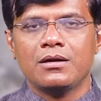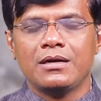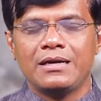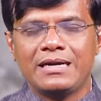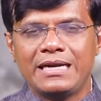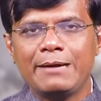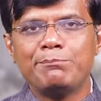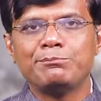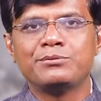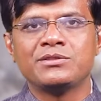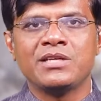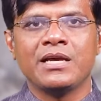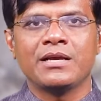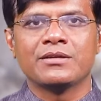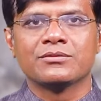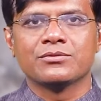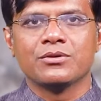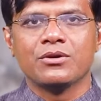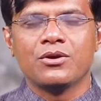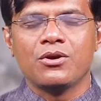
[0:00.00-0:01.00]
Tip
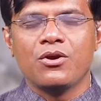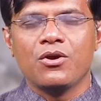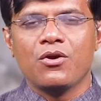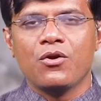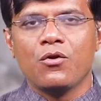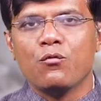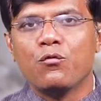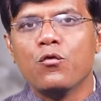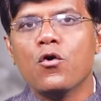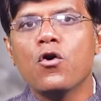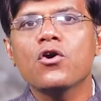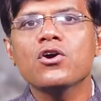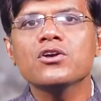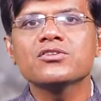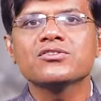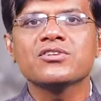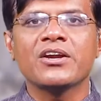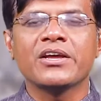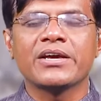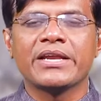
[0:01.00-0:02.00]
6.
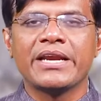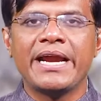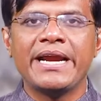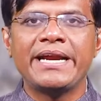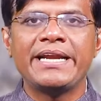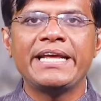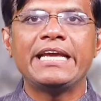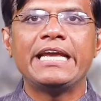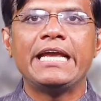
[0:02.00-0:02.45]
Focus on creating